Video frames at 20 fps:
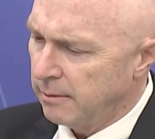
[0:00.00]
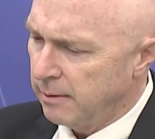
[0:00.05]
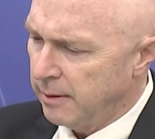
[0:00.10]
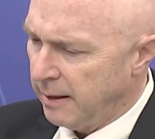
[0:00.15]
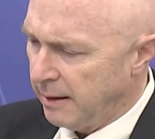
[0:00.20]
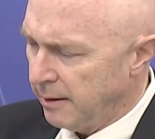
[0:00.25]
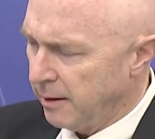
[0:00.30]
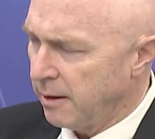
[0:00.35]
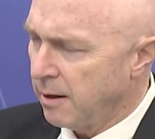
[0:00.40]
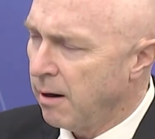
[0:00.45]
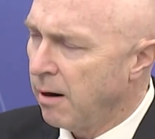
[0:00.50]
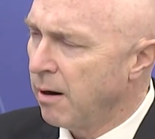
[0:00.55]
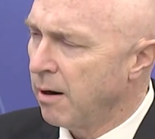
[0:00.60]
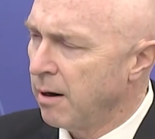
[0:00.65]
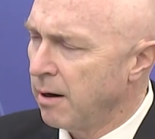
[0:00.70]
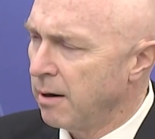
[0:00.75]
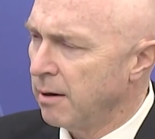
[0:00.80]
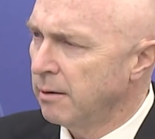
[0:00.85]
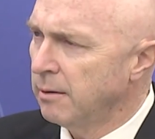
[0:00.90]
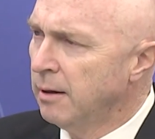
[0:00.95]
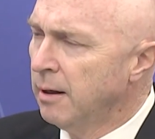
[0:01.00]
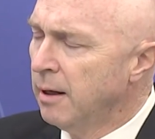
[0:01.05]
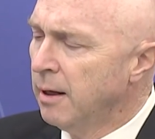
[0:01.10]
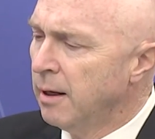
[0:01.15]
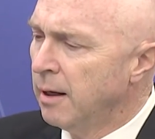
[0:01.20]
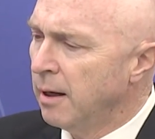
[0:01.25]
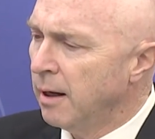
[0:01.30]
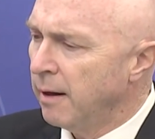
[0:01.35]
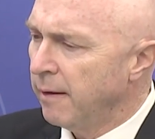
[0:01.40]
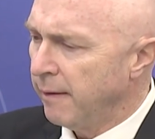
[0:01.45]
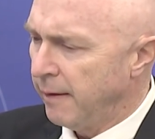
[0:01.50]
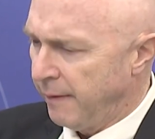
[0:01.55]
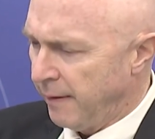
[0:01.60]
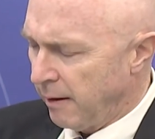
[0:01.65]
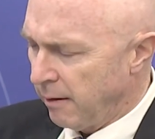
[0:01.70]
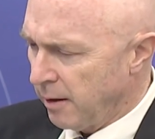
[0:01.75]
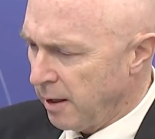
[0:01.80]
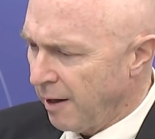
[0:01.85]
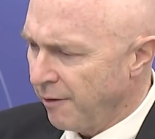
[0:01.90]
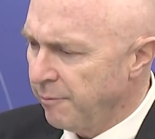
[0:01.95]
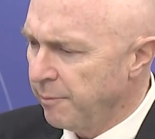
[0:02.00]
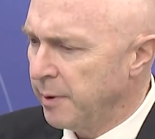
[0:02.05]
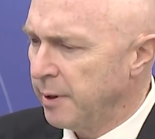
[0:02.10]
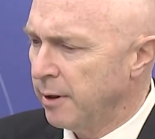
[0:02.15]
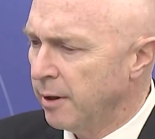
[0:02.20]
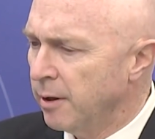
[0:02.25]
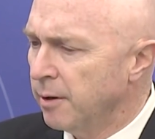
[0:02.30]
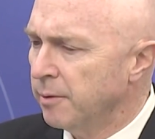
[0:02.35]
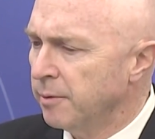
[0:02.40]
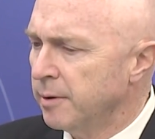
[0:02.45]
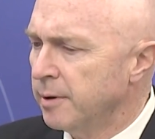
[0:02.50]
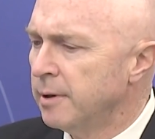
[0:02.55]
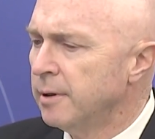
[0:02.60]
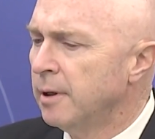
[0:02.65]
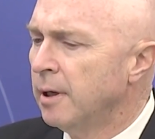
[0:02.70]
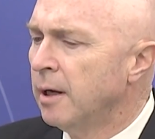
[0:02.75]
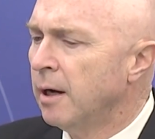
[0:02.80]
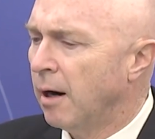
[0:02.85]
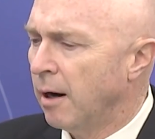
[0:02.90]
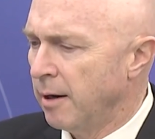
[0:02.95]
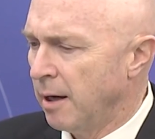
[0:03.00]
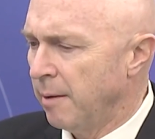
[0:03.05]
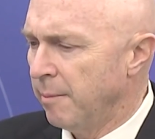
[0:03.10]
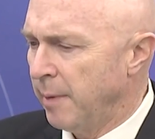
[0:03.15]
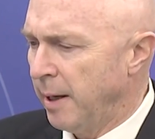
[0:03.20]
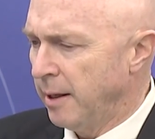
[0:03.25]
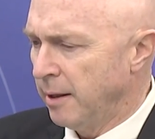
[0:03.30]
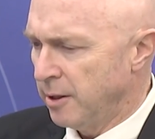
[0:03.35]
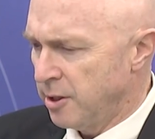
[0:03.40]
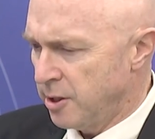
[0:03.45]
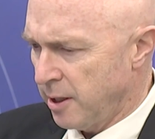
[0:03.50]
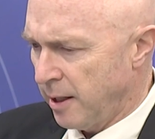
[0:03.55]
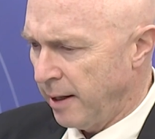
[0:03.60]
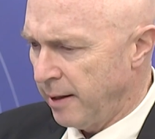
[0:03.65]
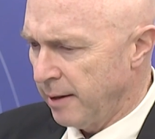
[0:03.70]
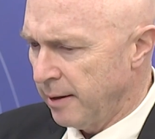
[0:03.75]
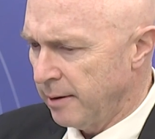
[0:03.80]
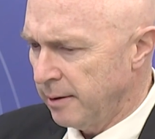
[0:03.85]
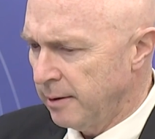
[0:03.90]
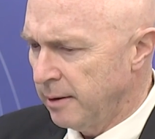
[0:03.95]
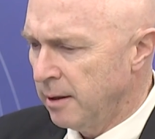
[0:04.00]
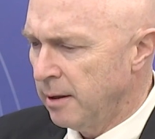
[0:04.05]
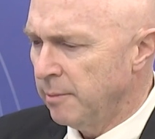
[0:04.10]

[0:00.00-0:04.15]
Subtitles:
in the car that are government owned are not made in China.